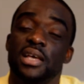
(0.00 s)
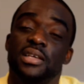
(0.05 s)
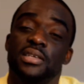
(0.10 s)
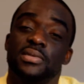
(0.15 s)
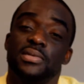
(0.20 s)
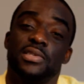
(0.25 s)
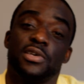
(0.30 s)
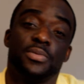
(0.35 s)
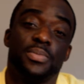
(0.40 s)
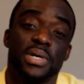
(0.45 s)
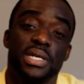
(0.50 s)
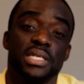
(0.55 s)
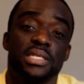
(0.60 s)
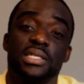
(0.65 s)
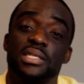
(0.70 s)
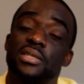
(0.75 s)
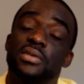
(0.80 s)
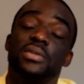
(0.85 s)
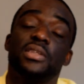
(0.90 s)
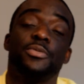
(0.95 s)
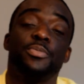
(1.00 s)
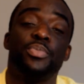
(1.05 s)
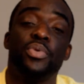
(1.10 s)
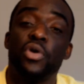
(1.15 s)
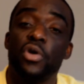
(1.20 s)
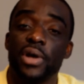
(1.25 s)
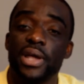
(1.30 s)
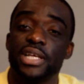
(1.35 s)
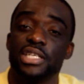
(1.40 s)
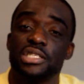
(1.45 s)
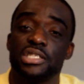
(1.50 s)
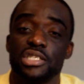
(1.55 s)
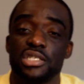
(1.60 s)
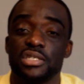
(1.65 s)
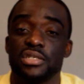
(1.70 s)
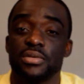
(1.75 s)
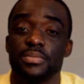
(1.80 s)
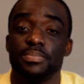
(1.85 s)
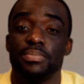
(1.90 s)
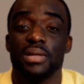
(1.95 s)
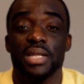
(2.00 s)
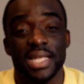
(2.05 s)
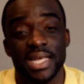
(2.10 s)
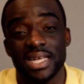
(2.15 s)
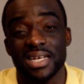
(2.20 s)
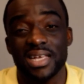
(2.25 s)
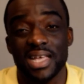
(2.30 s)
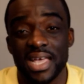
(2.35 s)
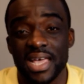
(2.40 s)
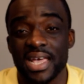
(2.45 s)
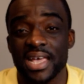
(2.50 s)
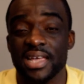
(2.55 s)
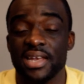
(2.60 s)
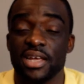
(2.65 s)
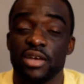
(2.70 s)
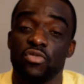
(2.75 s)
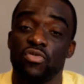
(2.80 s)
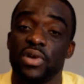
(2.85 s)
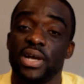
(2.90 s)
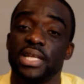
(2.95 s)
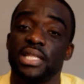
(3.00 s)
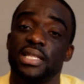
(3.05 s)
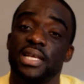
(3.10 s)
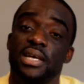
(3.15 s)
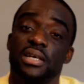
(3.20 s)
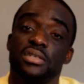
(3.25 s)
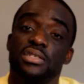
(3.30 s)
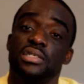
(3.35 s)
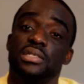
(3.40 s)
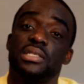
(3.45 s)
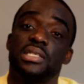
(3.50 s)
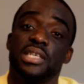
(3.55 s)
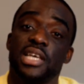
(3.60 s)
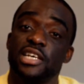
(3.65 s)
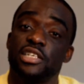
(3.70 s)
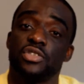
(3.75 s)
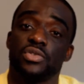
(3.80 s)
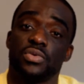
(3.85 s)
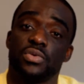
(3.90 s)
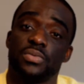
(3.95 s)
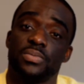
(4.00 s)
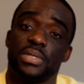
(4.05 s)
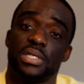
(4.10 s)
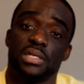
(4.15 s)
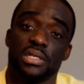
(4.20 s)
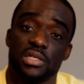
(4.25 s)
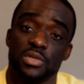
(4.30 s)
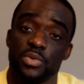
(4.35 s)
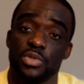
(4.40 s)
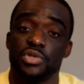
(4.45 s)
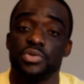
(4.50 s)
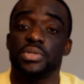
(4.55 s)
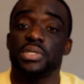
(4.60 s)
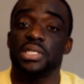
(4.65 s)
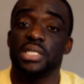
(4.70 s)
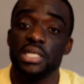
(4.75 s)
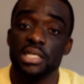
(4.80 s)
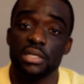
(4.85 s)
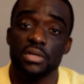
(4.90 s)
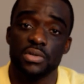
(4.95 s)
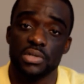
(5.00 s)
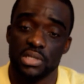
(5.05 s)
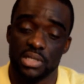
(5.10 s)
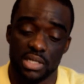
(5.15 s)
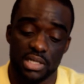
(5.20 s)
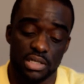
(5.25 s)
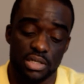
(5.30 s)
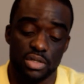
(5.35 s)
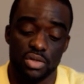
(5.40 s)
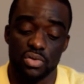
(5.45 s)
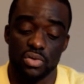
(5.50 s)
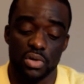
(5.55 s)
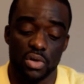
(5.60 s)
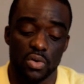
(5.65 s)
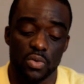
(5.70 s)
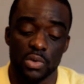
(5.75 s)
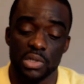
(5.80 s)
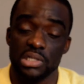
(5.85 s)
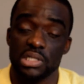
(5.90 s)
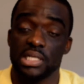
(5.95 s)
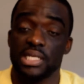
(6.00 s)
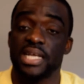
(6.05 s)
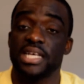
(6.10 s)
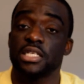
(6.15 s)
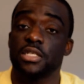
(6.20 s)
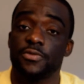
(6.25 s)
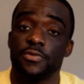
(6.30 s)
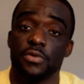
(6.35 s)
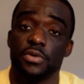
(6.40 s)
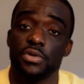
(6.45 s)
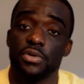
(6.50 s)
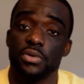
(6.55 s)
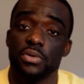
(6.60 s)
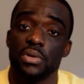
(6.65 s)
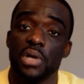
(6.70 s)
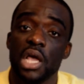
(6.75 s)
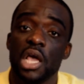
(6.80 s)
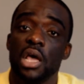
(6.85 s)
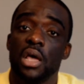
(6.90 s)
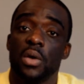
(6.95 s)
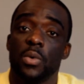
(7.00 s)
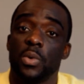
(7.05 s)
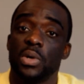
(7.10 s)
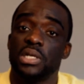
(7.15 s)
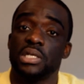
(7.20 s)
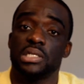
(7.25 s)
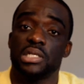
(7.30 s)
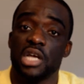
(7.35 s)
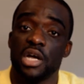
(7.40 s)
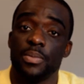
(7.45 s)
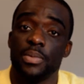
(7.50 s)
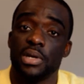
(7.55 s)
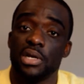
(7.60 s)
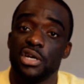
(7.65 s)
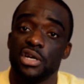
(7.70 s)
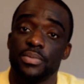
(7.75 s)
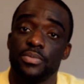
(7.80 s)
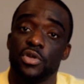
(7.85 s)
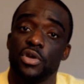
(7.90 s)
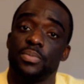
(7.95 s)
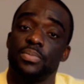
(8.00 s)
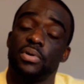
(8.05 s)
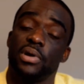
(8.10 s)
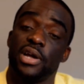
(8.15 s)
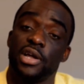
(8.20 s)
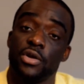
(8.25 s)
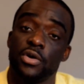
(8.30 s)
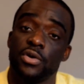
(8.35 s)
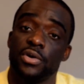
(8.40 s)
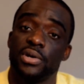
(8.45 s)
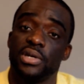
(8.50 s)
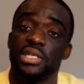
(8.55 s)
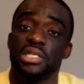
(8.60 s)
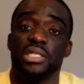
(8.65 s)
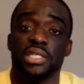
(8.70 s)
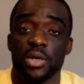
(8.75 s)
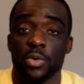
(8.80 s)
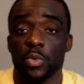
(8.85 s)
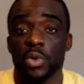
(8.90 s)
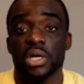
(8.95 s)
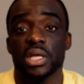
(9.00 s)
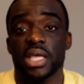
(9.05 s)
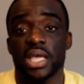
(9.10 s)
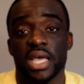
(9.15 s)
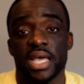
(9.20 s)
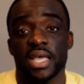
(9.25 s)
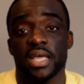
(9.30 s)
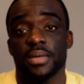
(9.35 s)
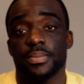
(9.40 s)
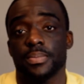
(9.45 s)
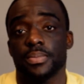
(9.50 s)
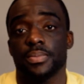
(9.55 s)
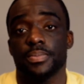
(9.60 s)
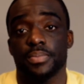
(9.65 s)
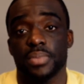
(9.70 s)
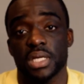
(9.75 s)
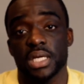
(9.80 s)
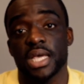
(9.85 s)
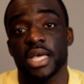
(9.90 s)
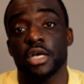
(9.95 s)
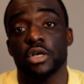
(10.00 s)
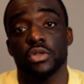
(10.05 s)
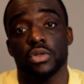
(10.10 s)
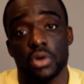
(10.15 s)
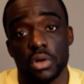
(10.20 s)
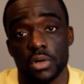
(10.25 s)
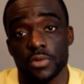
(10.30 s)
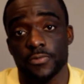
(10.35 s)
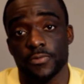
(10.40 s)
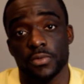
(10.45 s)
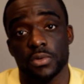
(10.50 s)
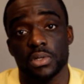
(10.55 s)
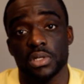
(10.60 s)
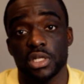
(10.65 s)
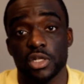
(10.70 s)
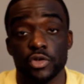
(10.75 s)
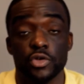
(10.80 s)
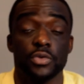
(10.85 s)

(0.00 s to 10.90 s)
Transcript: But it's still important to plan ahead and write down your schedule, because when you see those things, you know what's next for you, what is coming up, your priorities, and what can be held off for a little